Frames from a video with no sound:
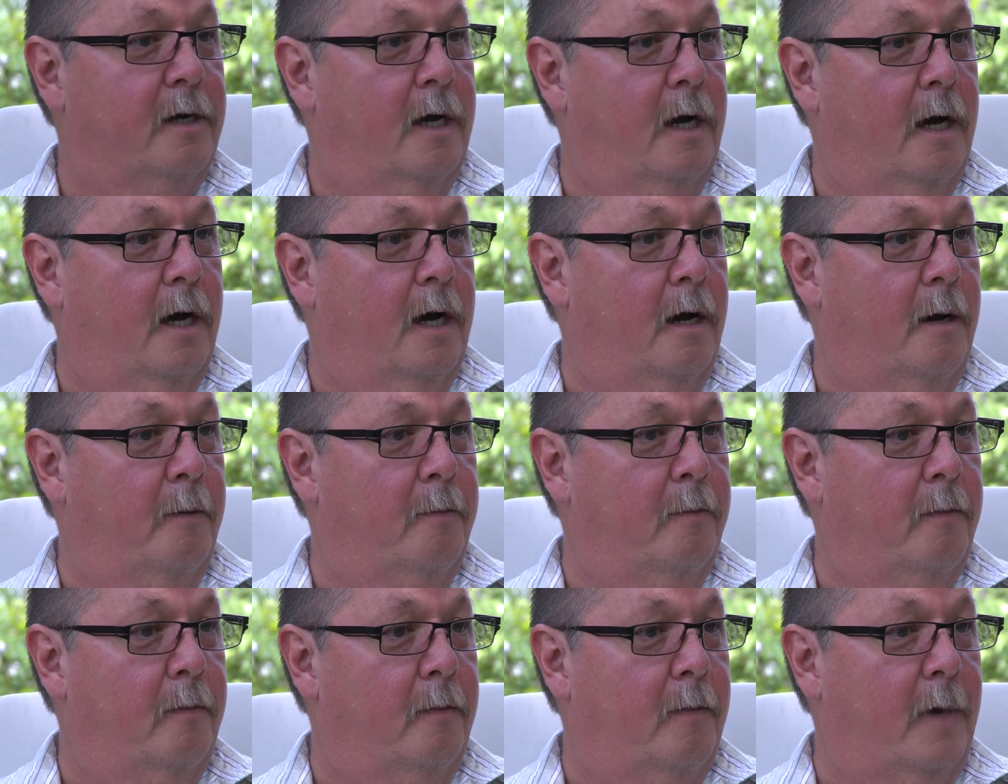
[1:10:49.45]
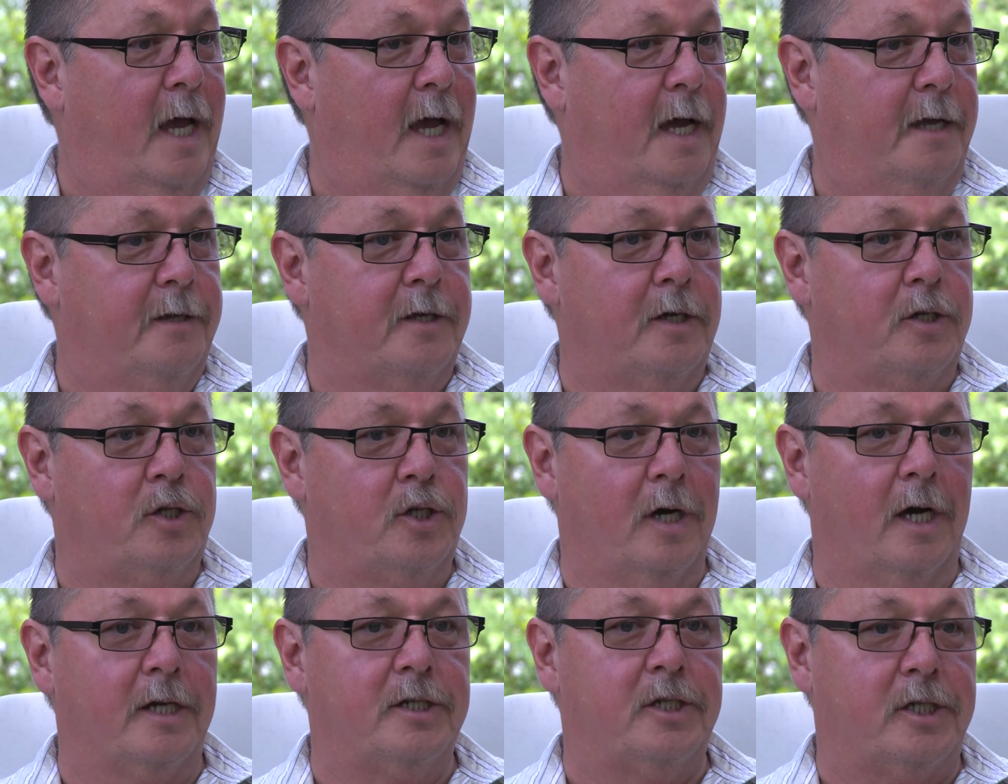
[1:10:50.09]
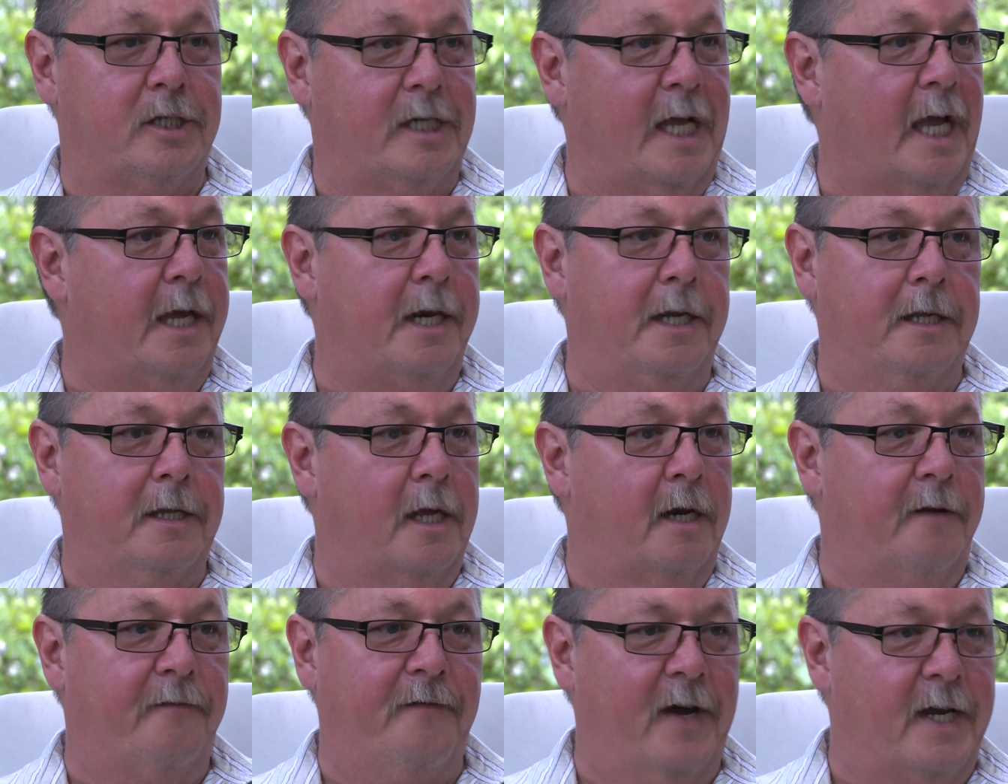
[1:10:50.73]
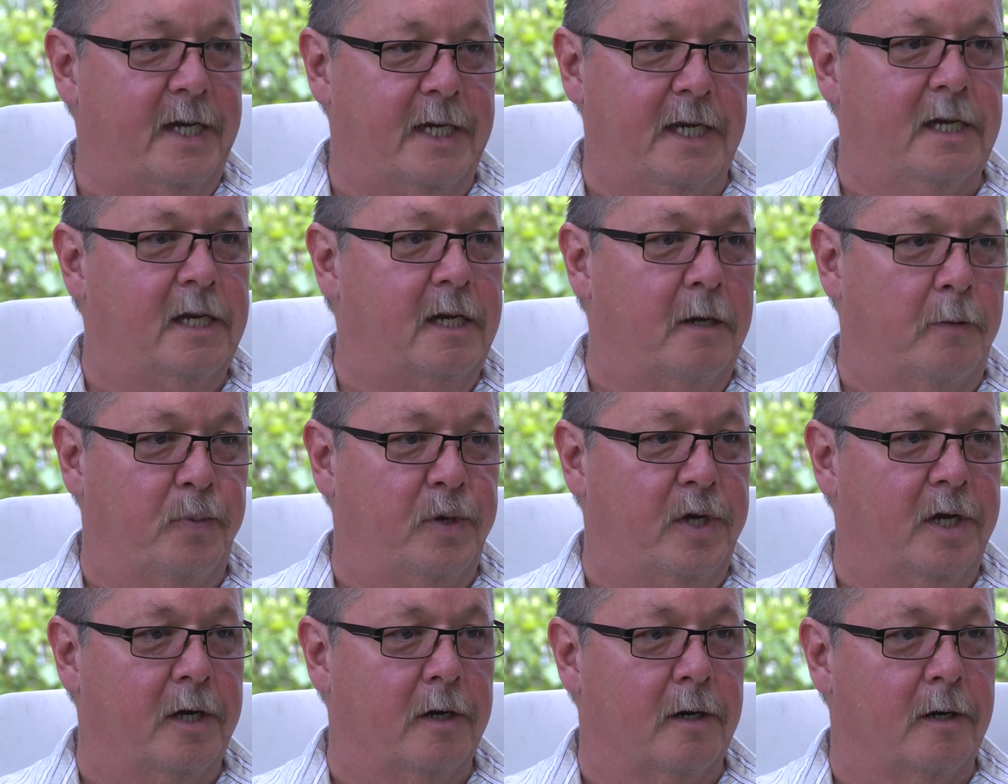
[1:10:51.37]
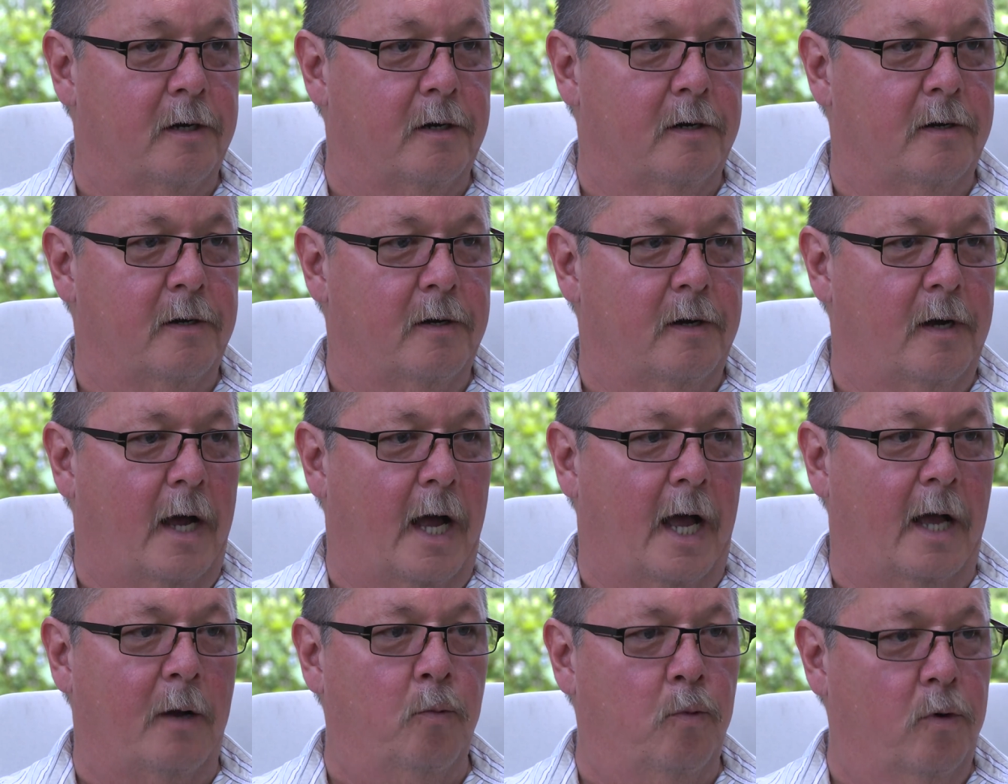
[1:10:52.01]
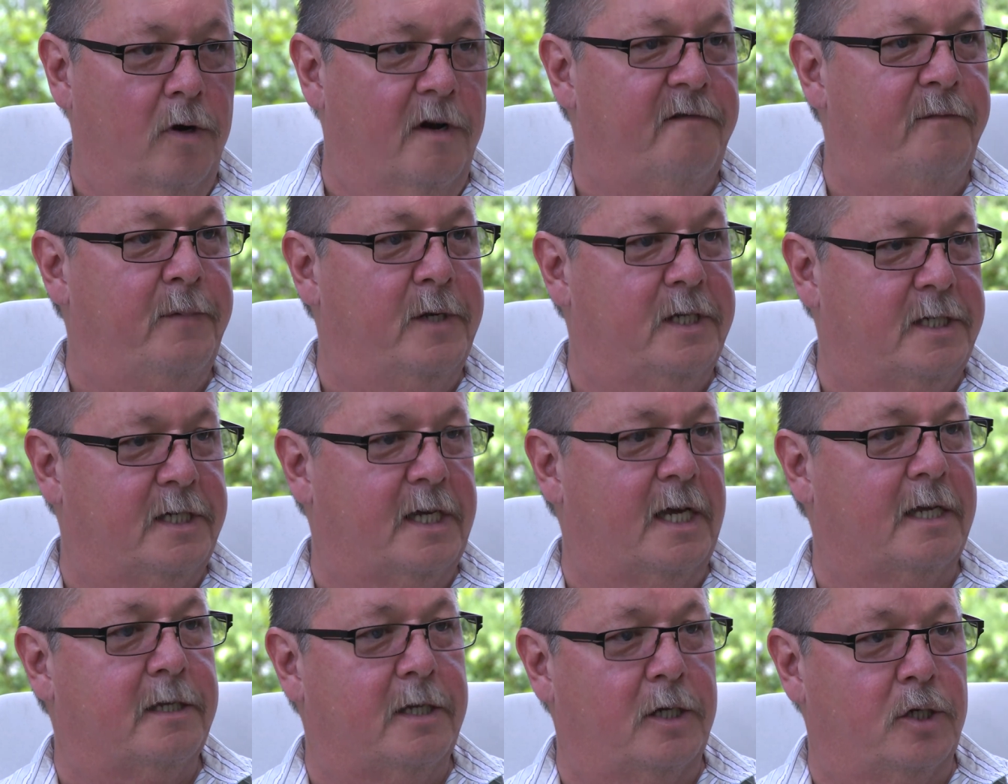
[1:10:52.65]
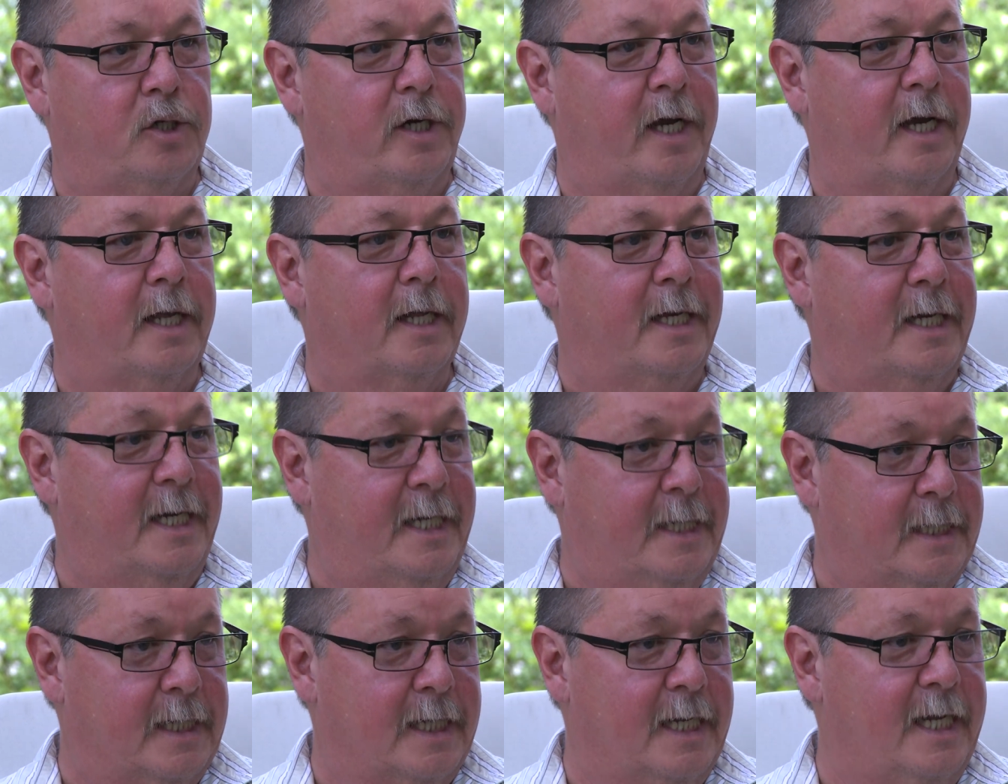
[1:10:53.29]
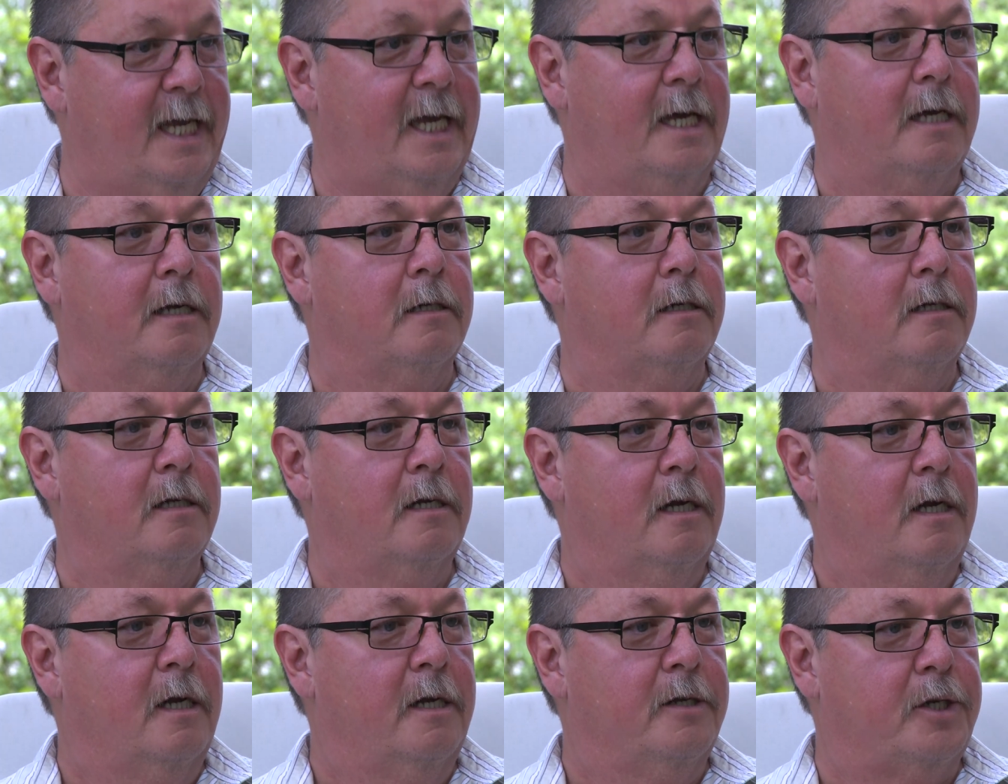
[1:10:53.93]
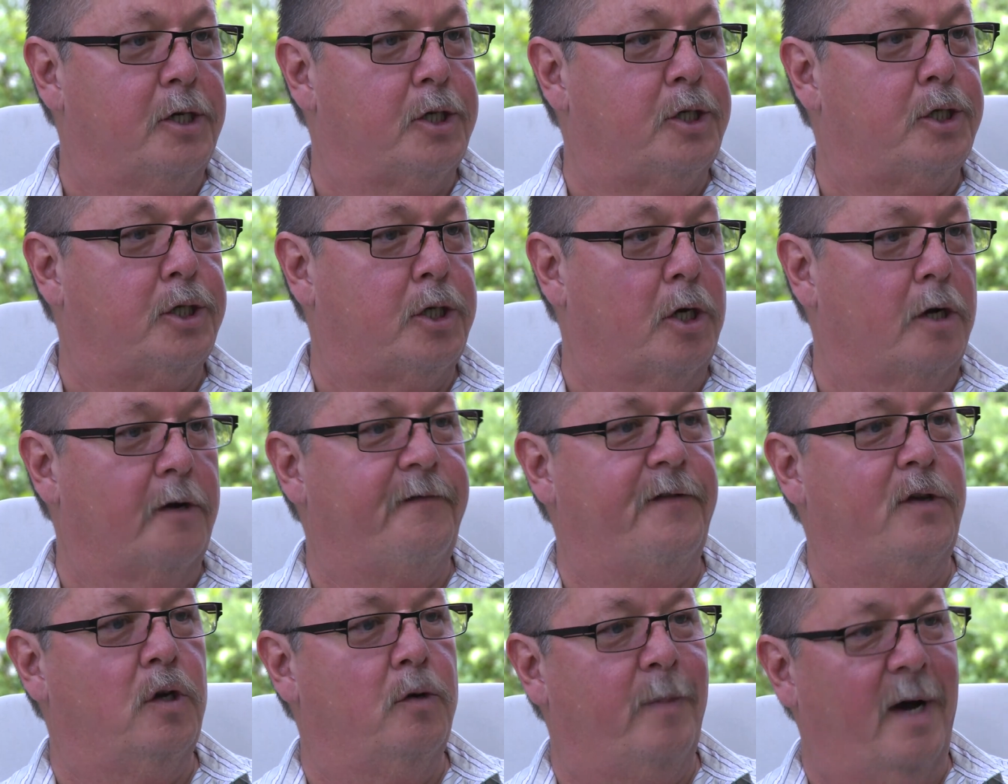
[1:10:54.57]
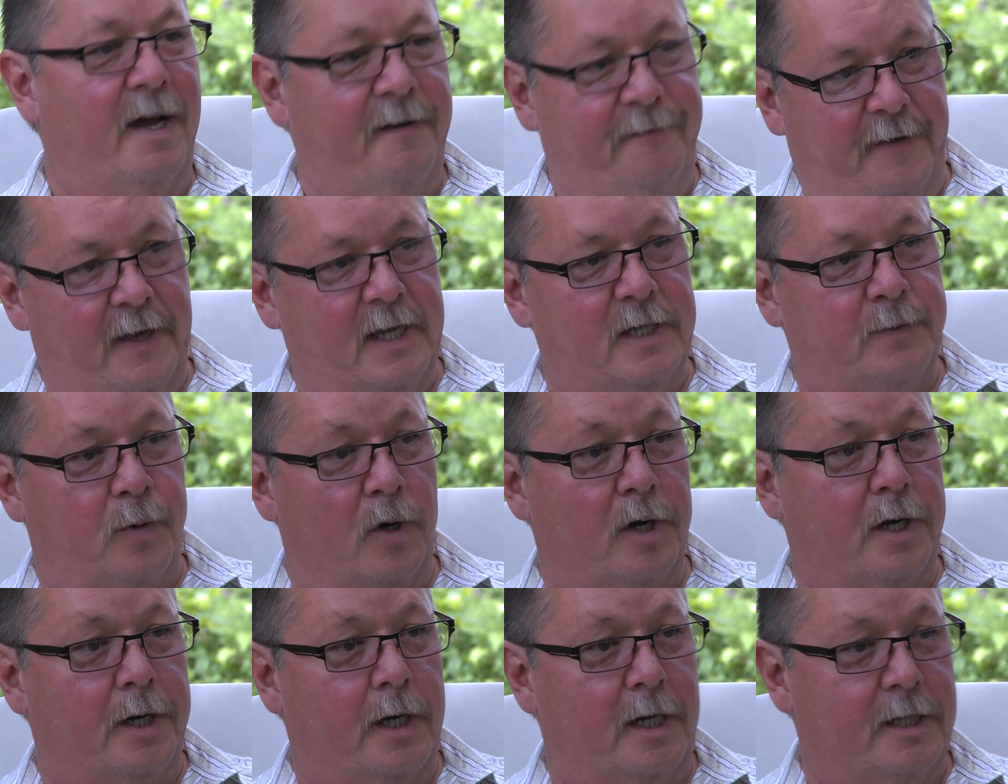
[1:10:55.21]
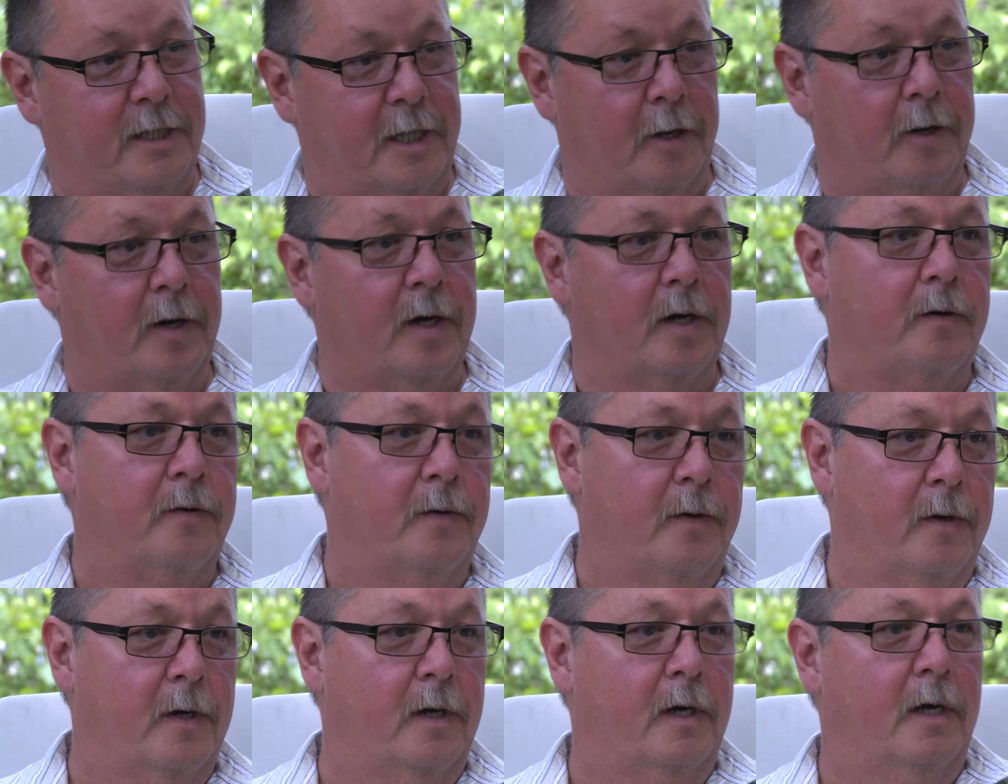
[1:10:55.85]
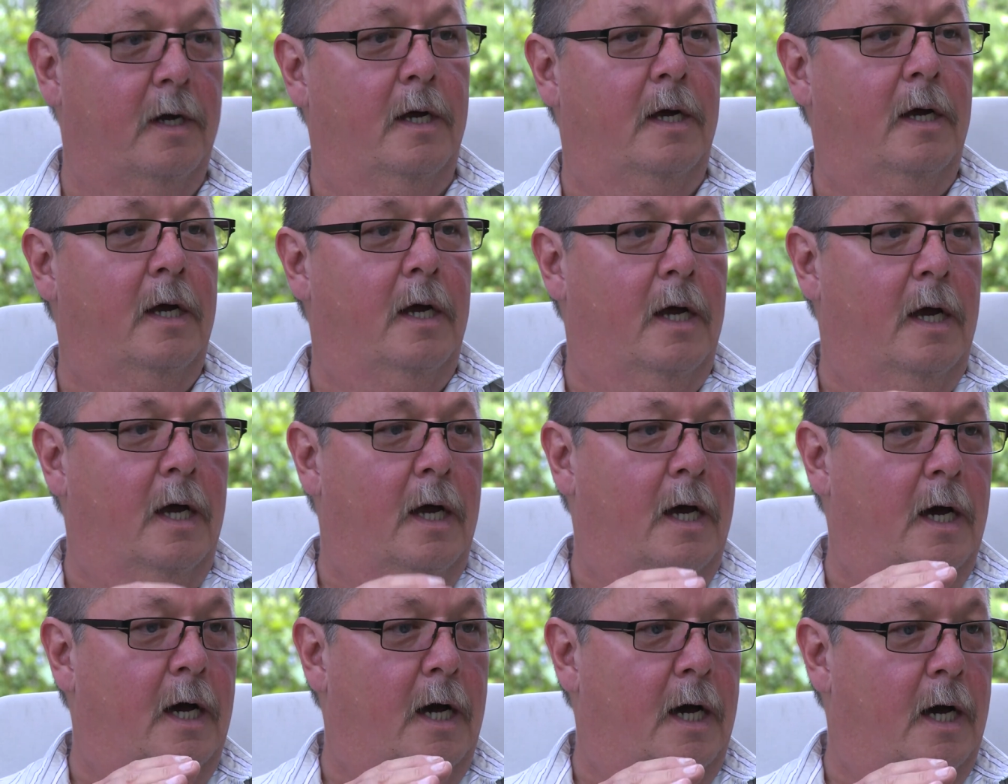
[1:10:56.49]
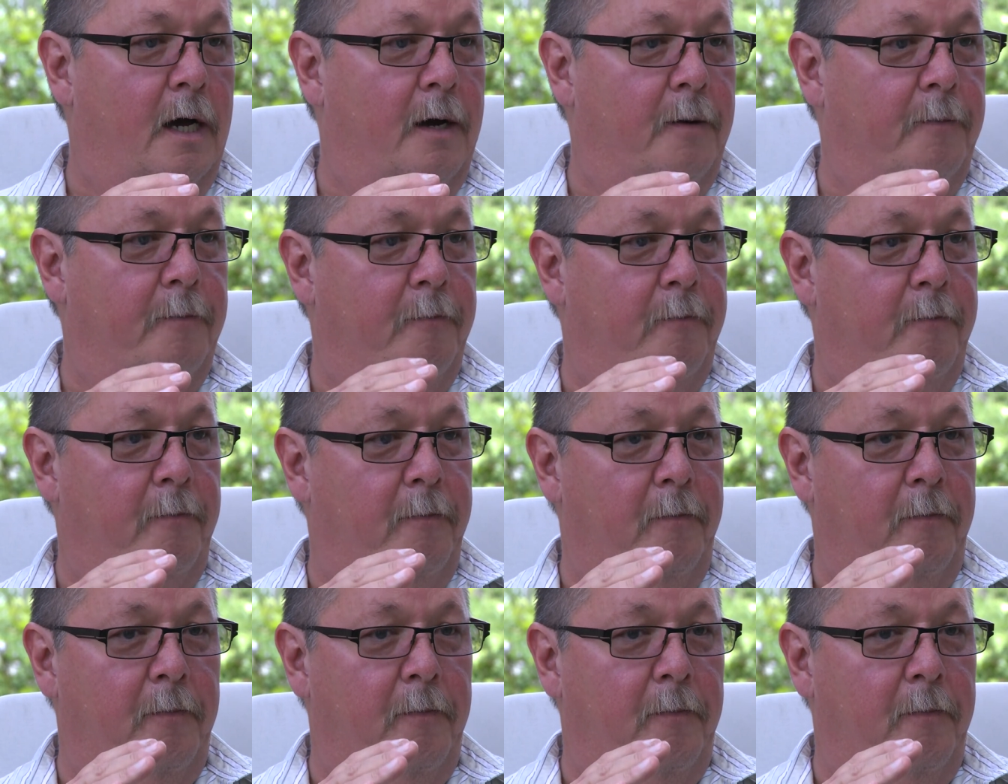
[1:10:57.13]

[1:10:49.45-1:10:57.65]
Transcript: Um, and the judge stated that if I didn't appear, I would have been sent to jail. It is legal to serve you by Facebook in Ontario. Um,